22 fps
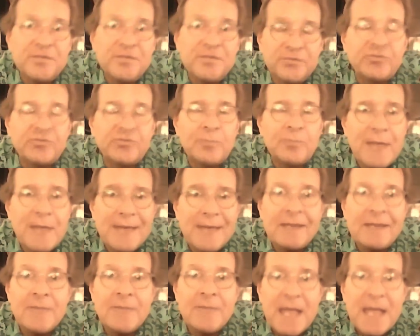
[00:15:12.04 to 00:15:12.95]
there's a
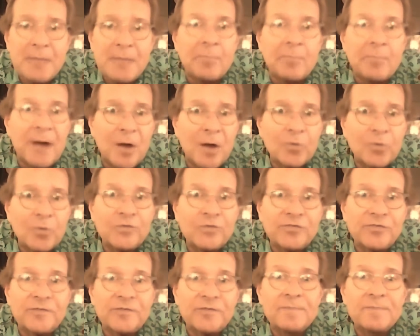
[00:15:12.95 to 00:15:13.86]
man named Ed
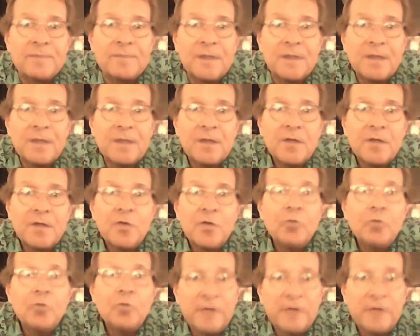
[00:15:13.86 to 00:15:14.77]
Bowers
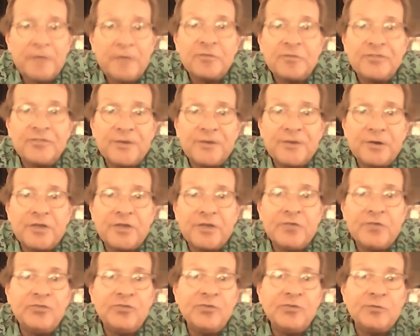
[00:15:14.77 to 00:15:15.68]
who played for
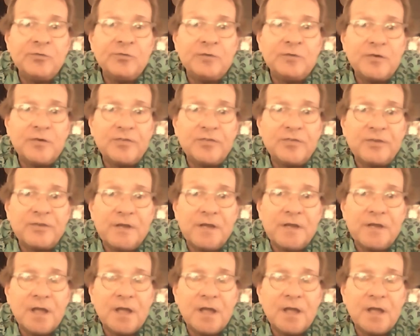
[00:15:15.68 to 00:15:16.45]
Syracuse University